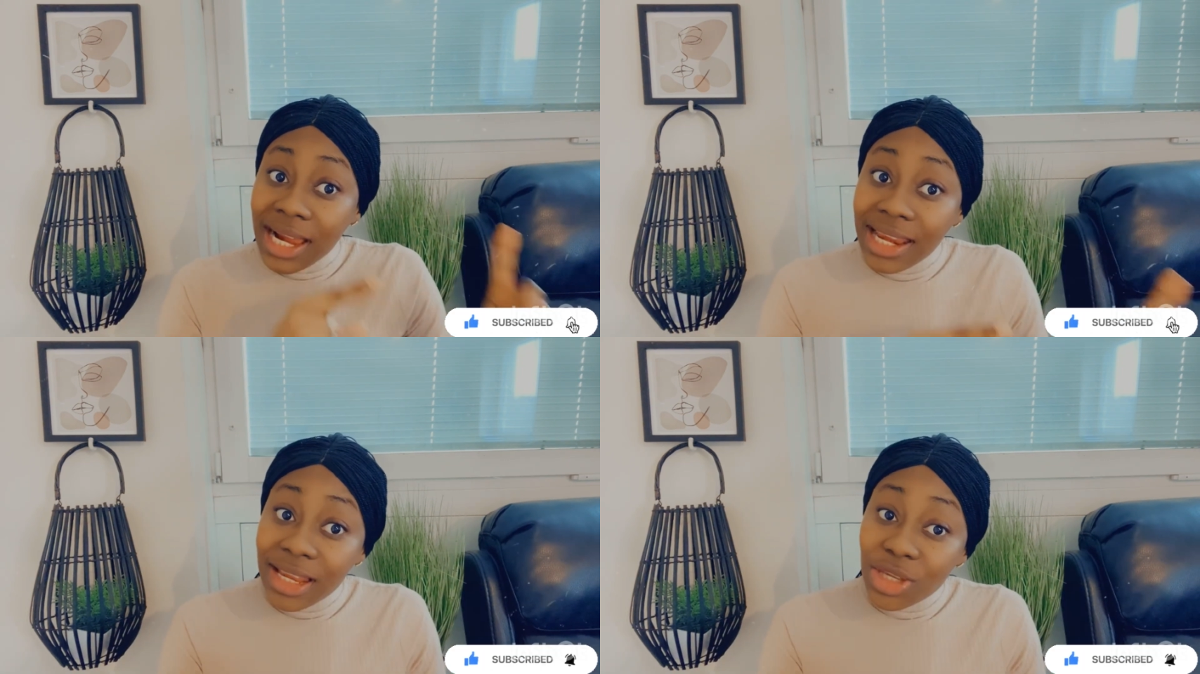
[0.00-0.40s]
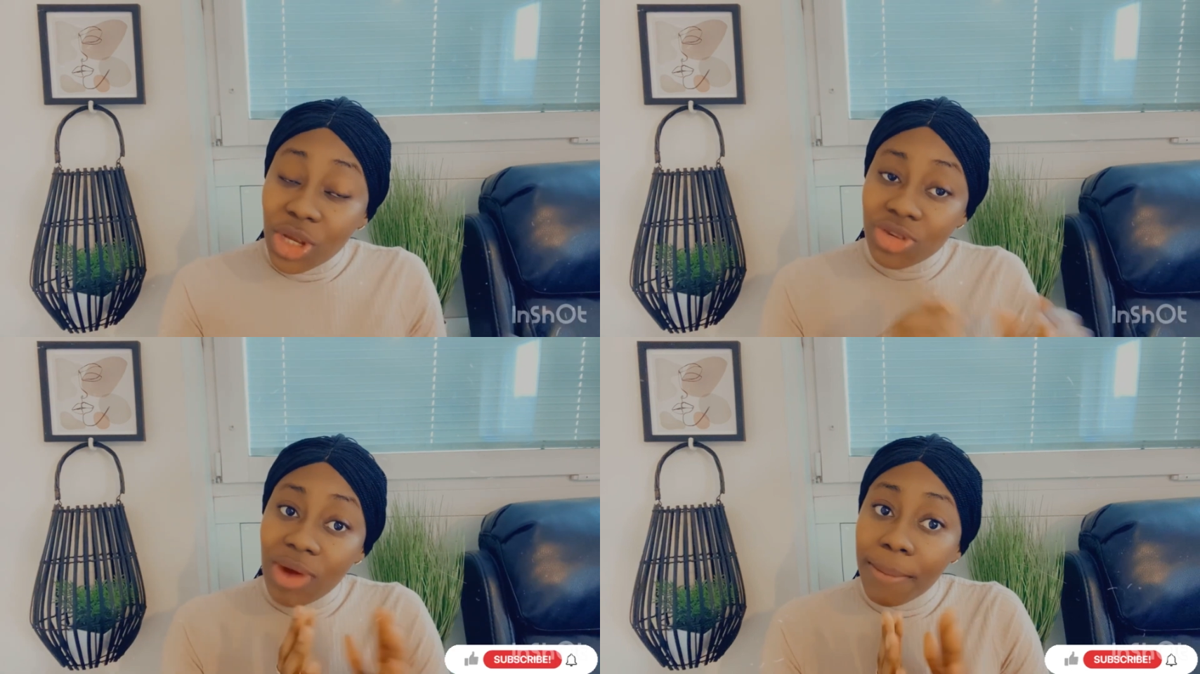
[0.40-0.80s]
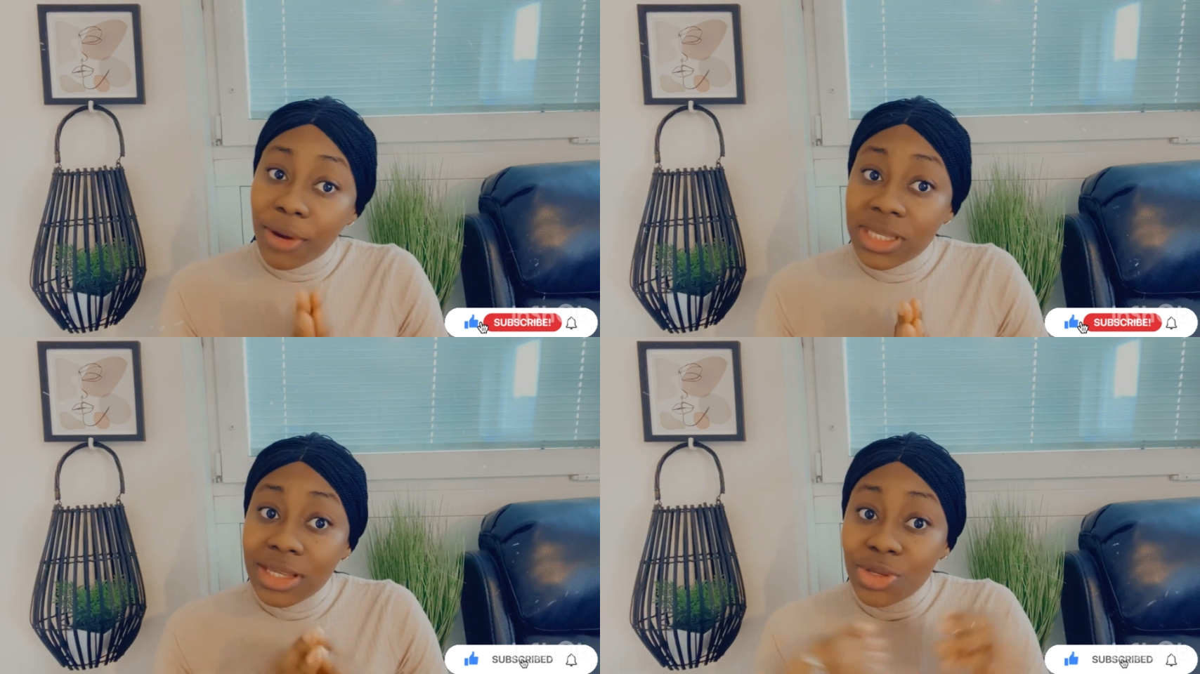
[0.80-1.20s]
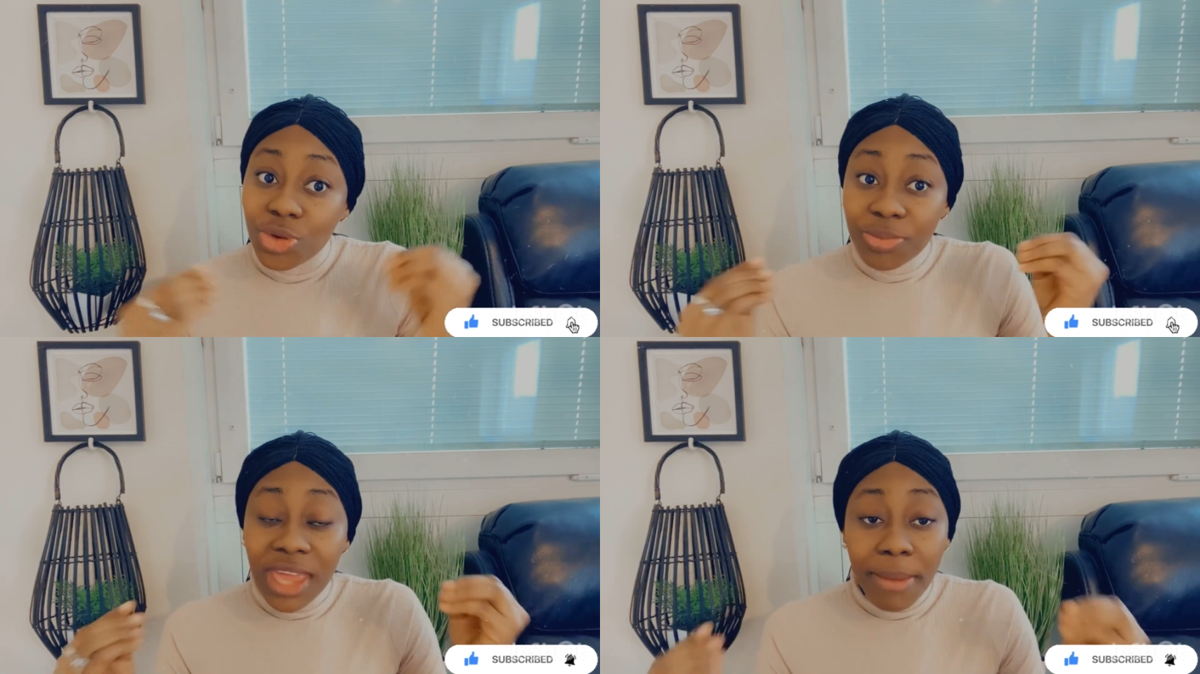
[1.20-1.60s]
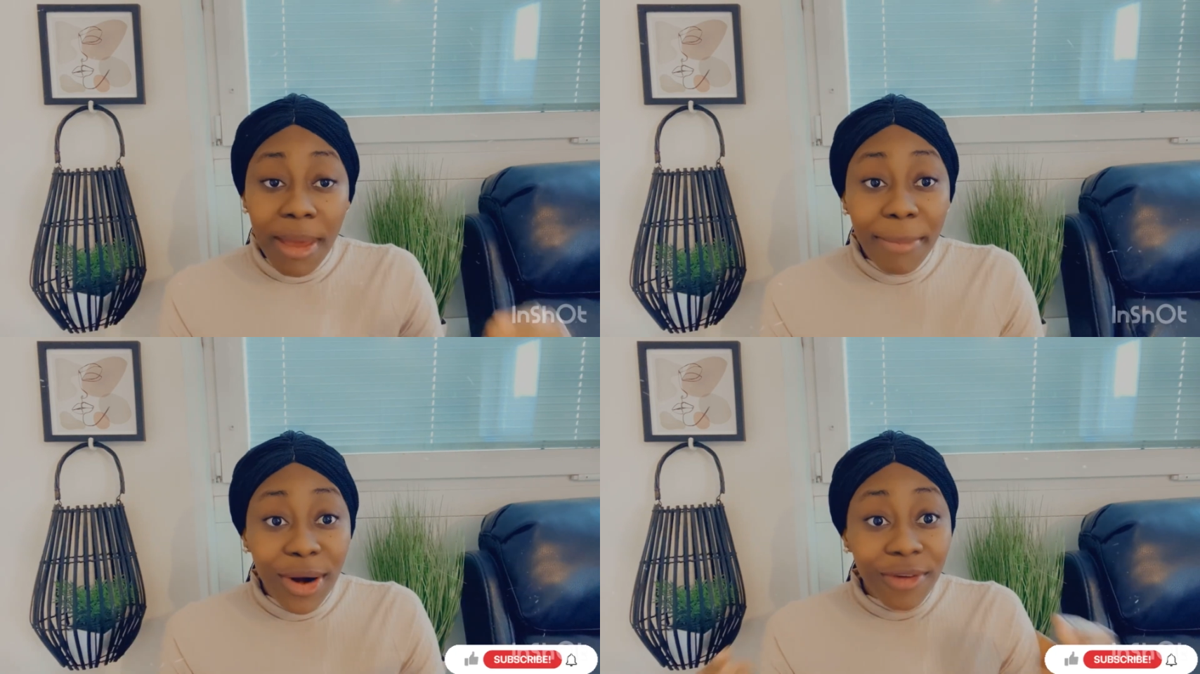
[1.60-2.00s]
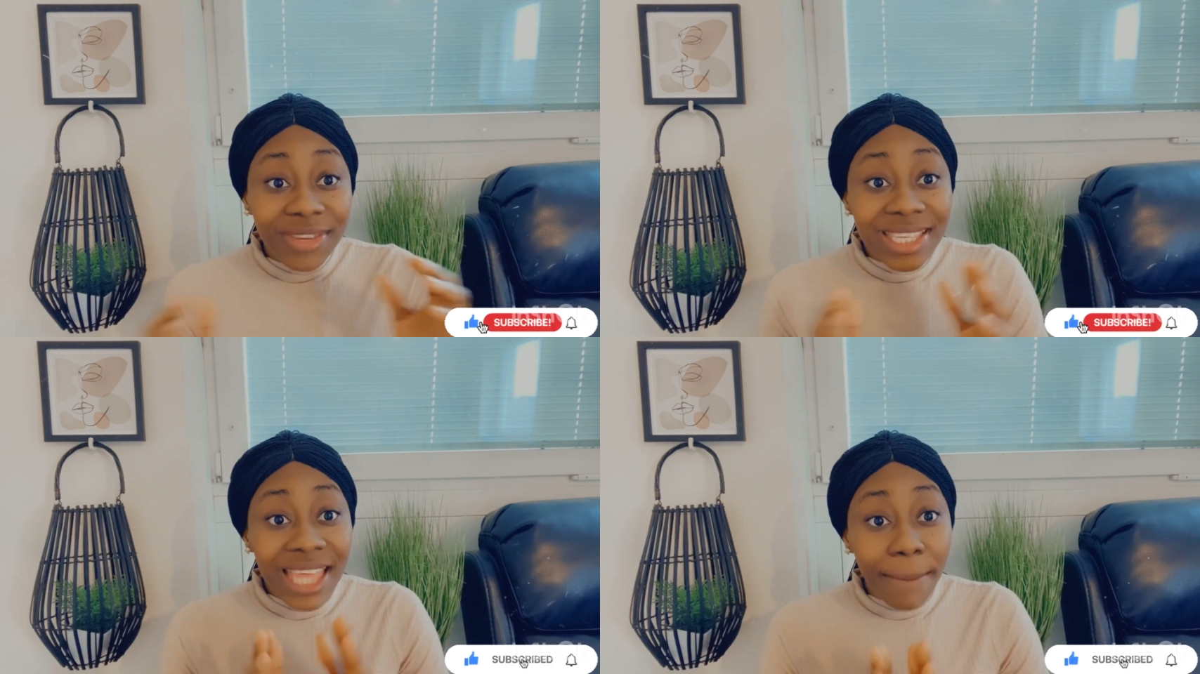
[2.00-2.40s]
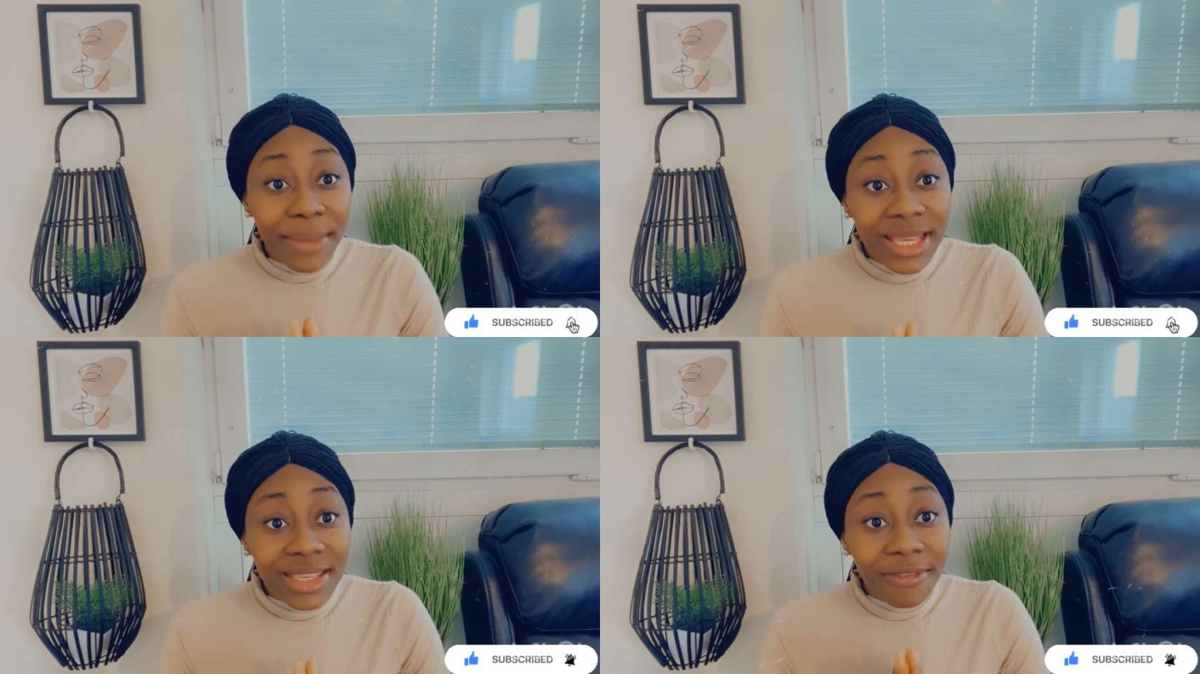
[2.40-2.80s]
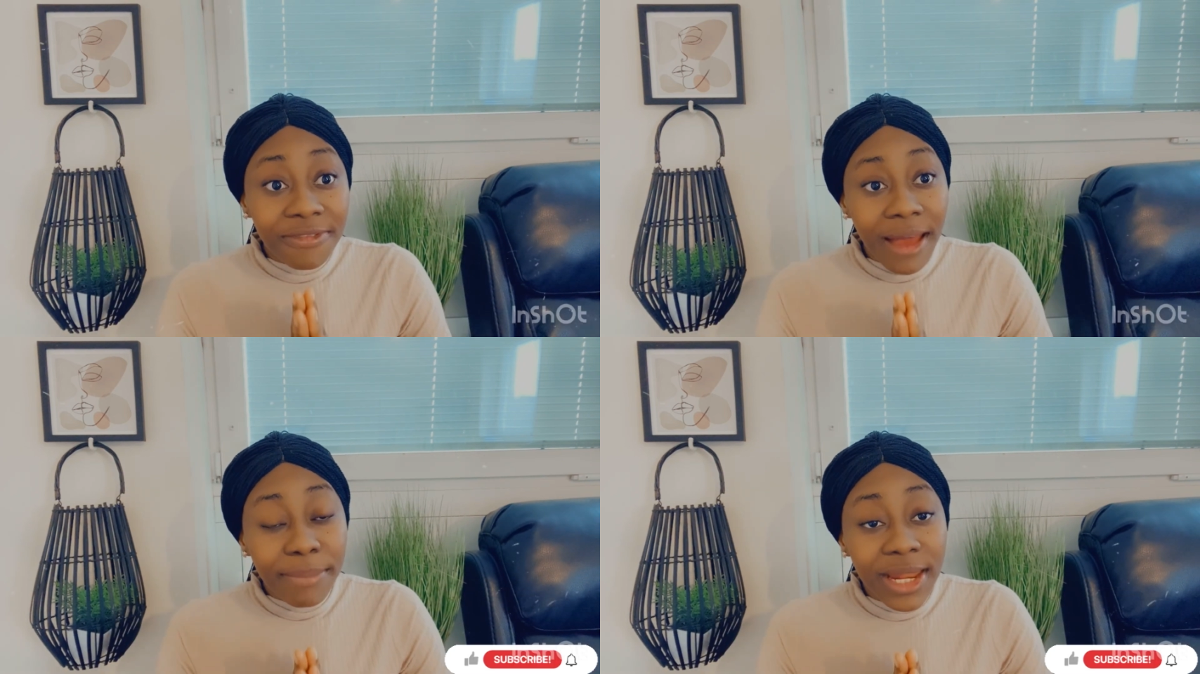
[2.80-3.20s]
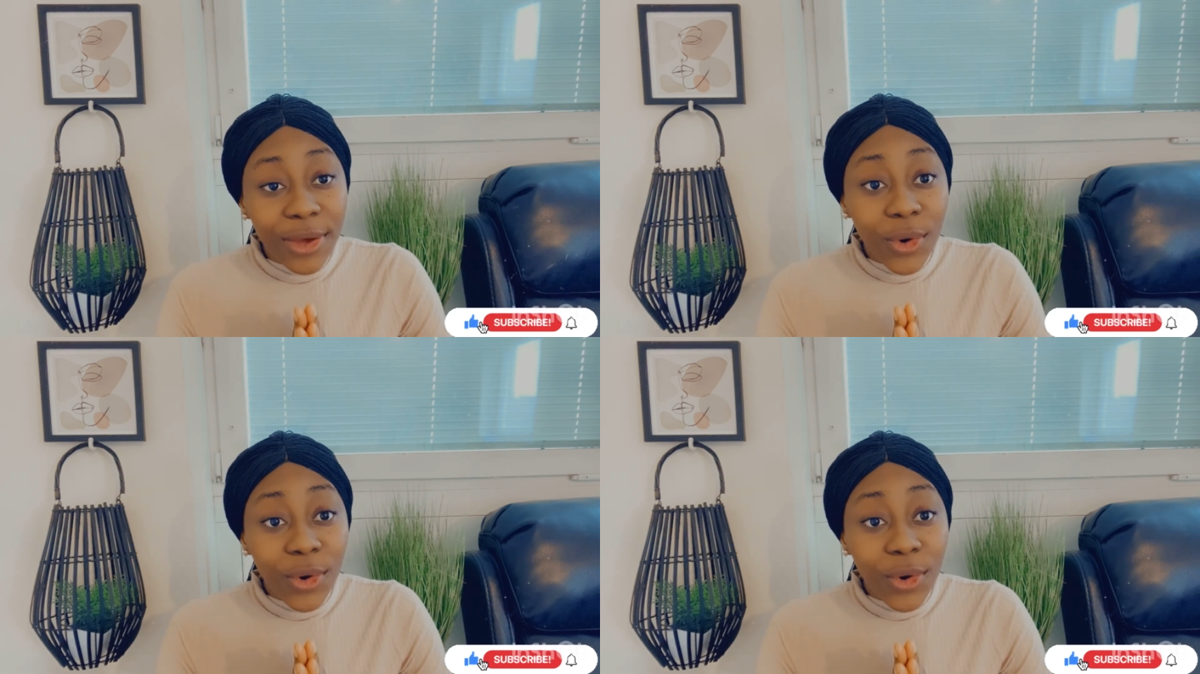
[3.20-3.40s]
click the subscribe button to be a member of this amazing family.